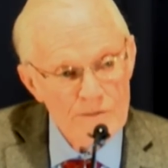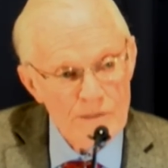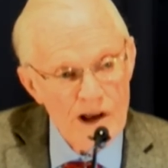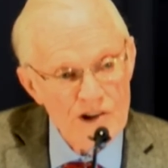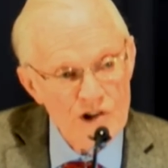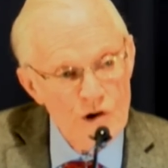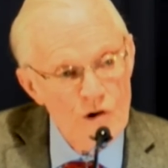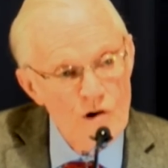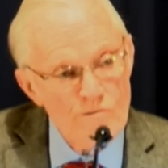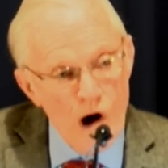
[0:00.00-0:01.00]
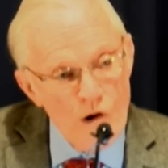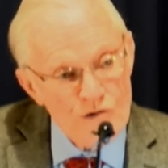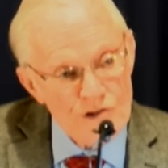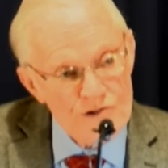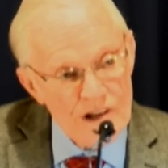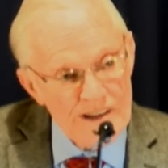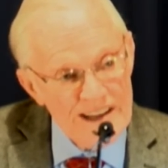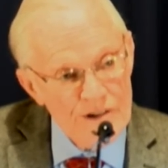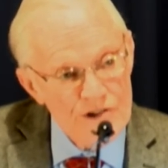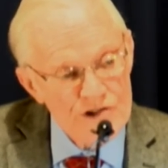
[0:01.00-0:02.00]
But you, Moses, the
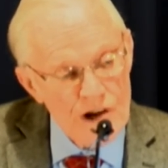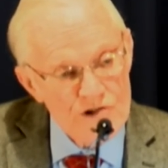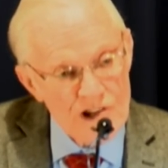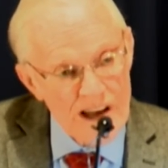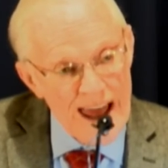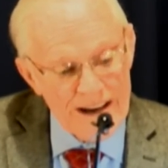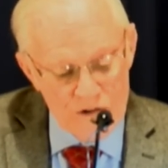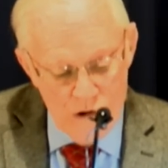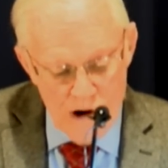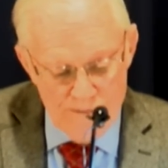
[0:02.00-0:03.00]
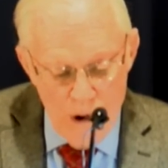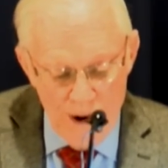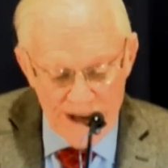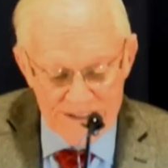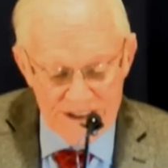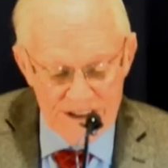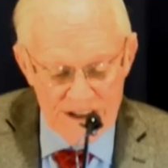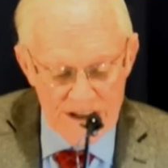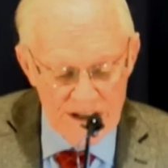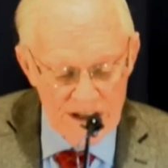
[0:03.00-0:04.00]
leader, shall select or appoint
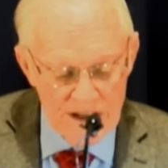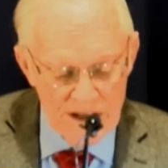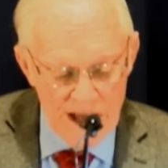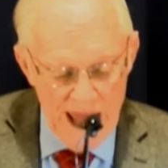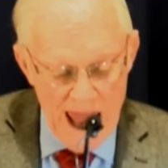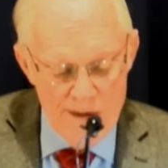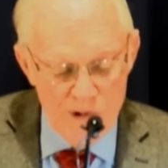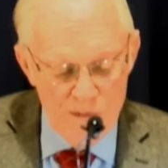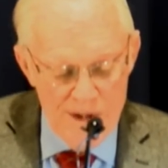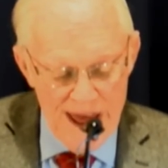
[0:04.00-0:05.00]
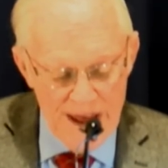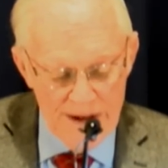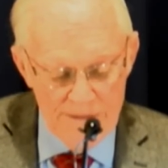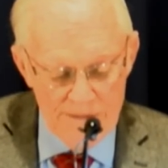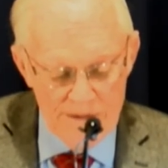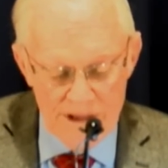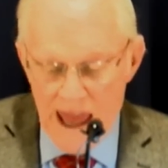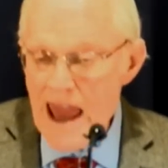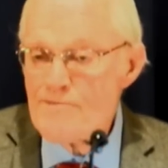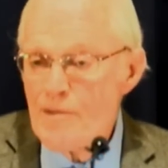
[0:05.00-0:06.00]
able men,
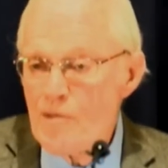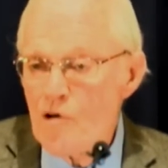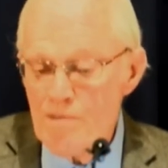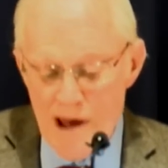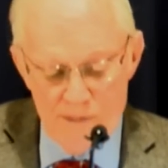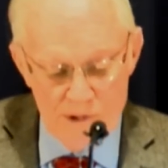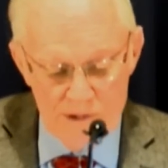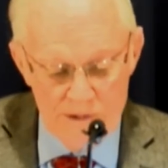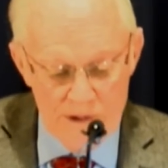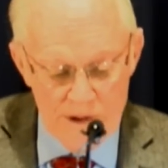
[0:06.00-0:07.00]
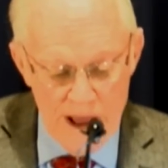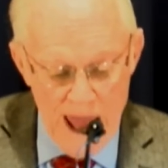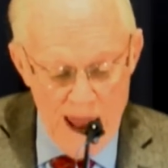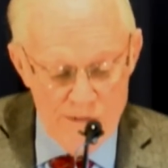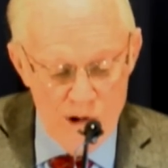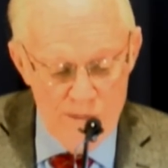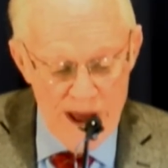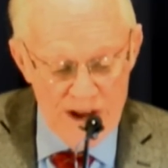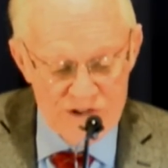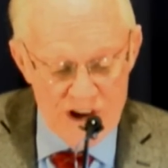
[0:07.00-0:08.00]
capable people, able
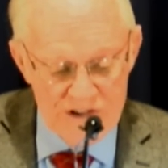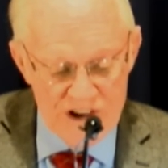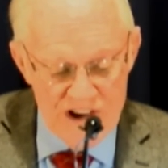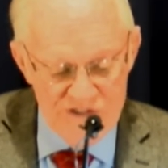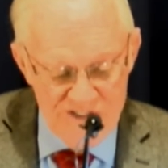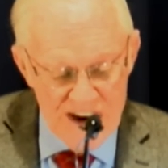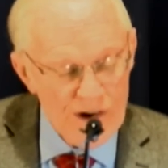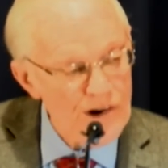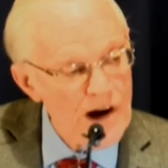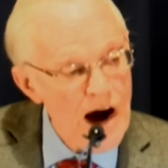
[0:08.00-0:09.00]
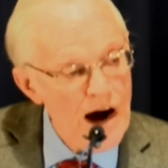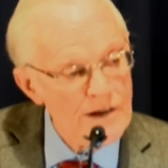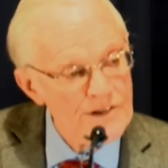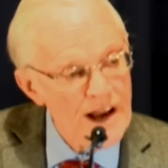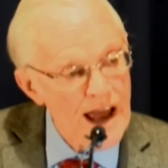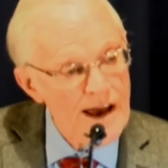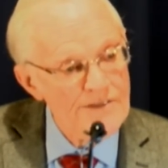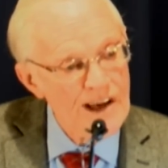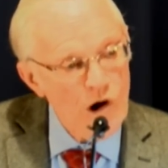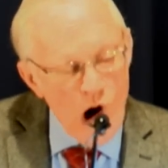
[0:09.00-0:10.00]
men, such as fear God, that
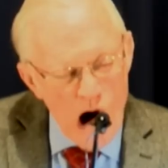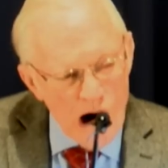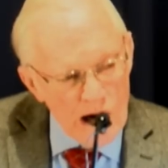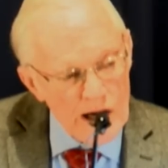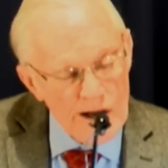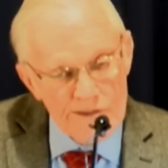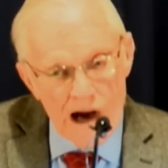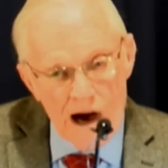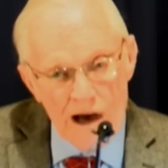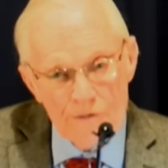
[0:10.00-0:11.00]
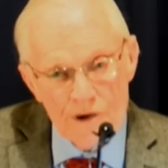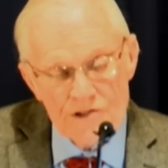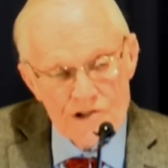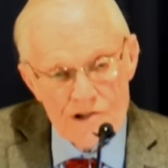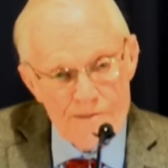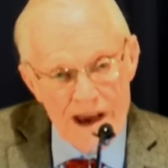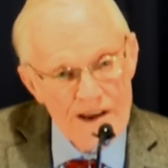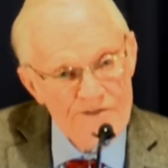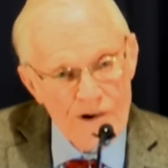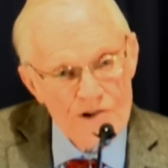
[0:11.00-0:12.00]
have the awe of God, which is the
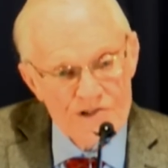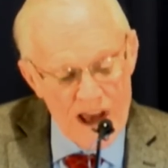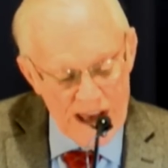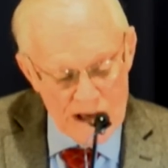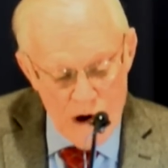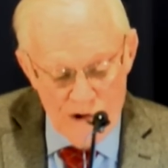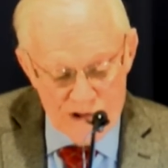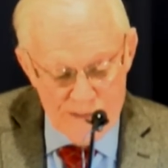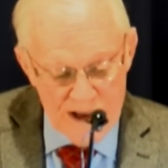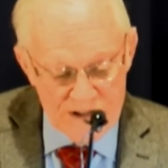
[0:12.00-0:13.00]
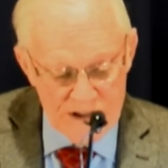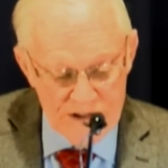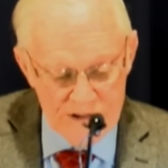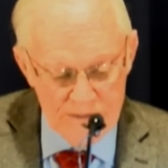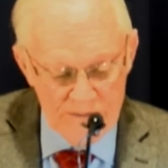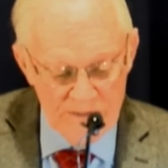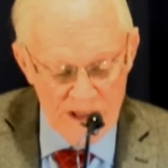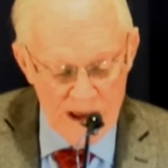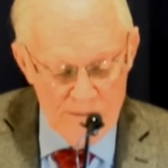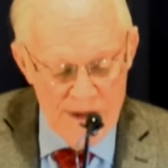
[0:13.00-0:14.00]
main first thing he always mentions,
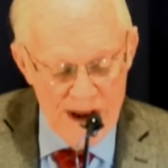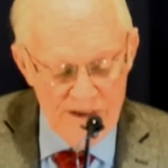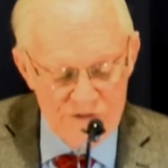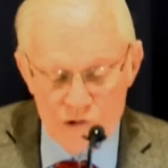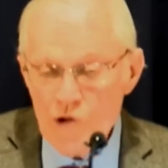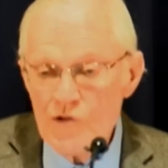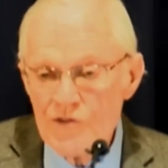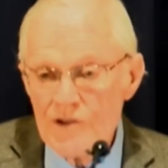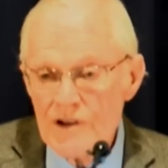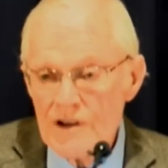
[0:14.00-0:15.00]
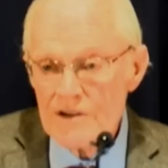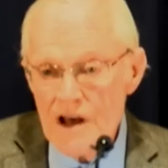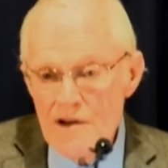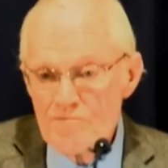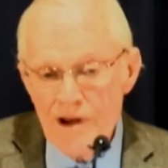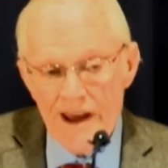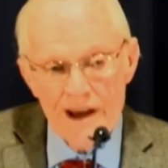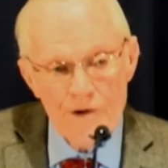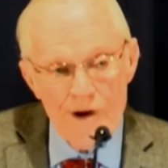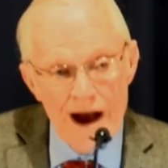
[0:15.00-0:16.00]
men of truth, not
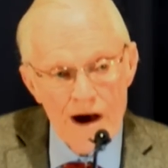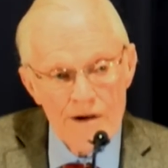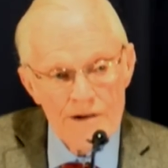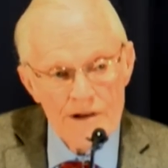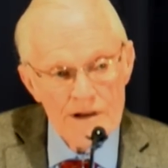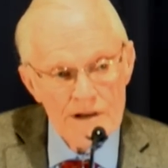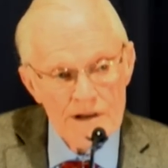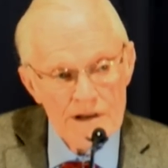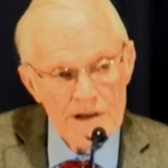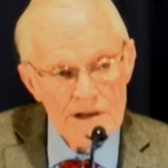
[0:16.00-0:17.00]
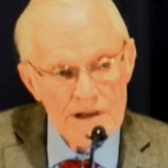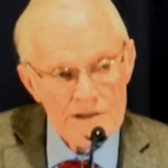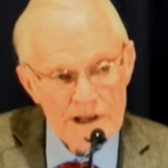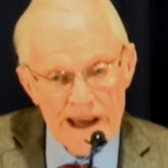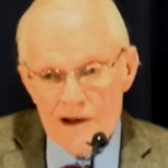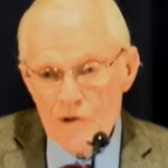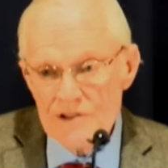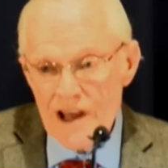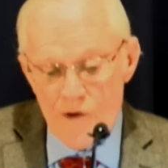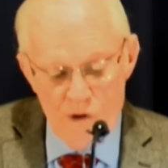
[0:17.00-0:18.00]
playing around to get what
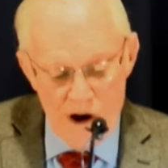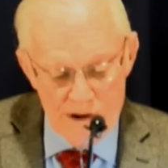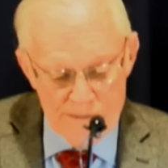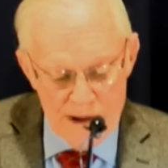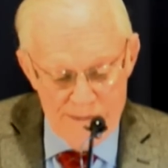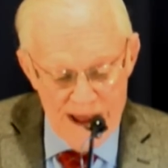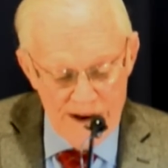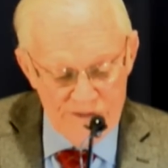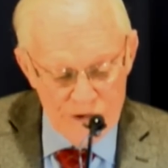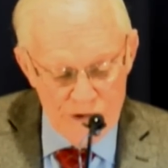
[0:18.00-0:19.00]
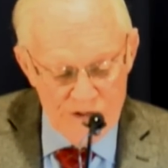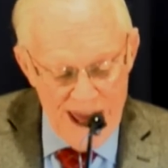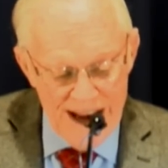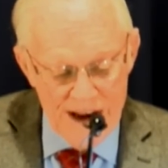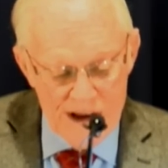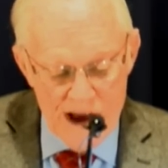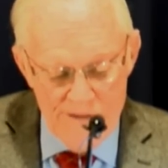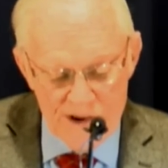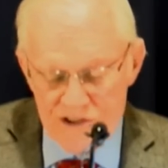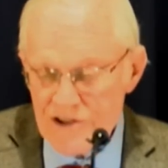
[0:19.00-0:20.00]
they want, but men of truth, hating
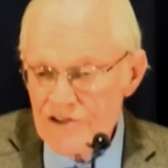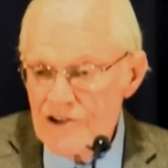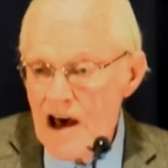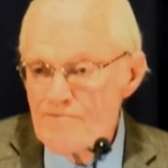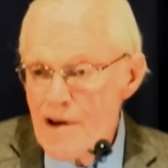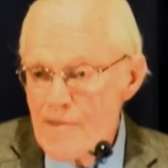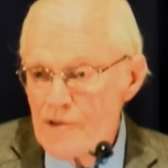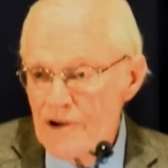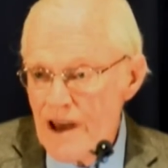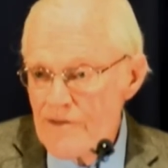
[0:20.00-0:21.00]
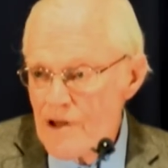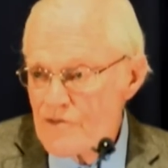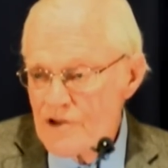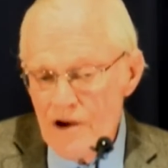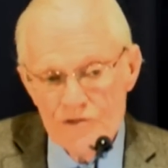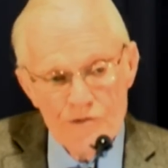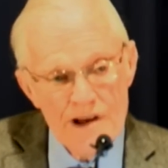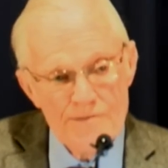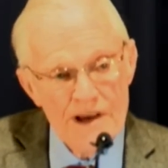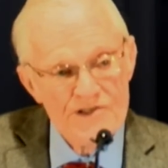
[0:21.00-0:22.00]
covetousness, not people who are giving themselves
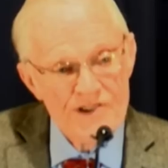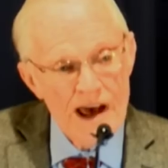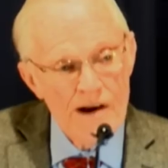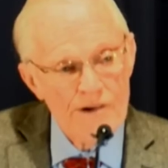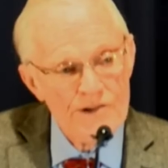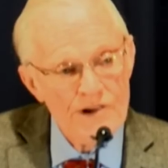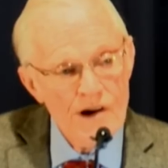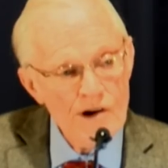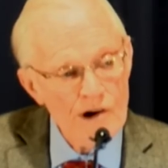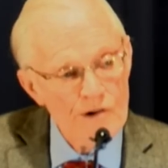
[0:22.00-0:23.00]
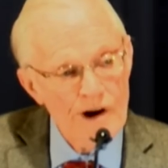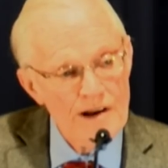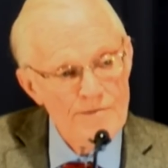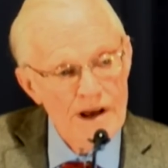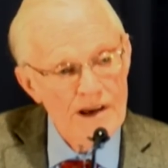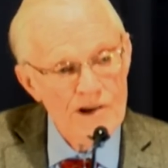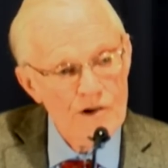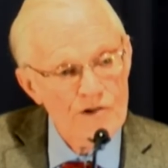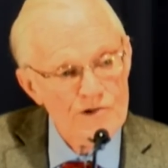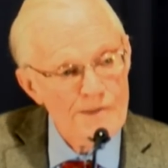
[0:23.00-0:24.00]
great big salaries or great big
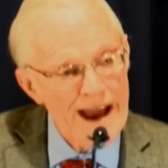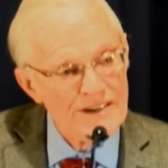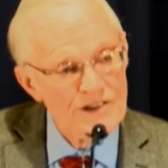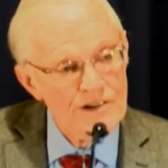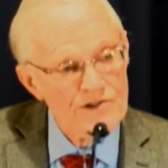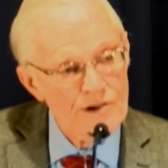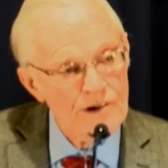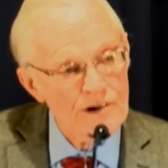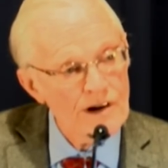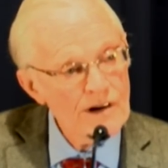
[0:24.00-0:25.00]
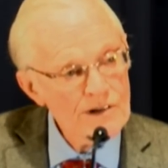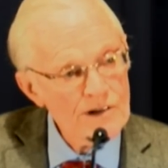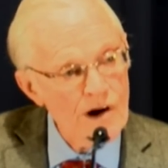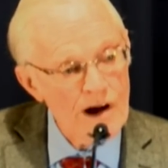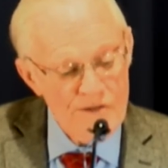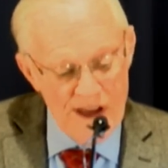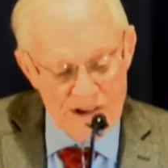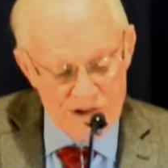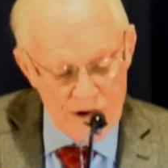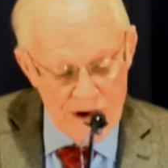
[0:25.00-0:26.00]
huge mansions or uh,
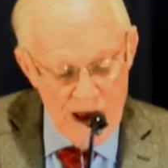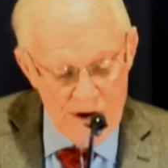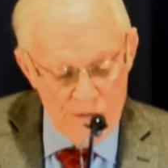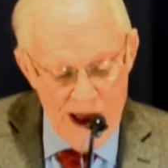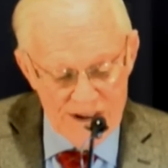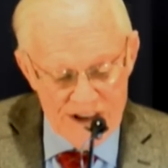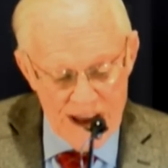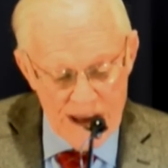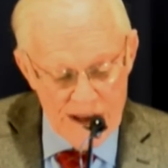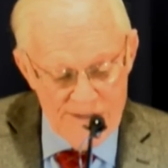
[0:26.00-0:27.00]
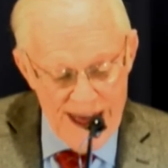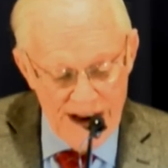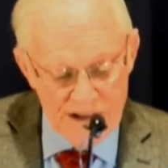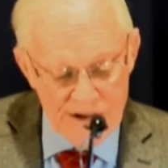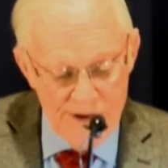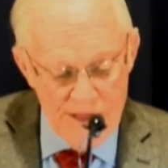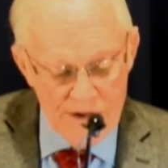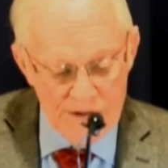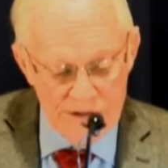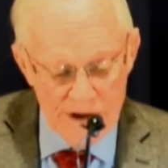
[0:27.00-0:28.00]
things that are not right, taking advantage of
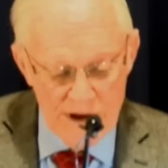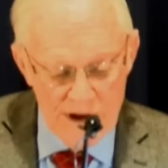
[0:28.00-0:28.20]
others.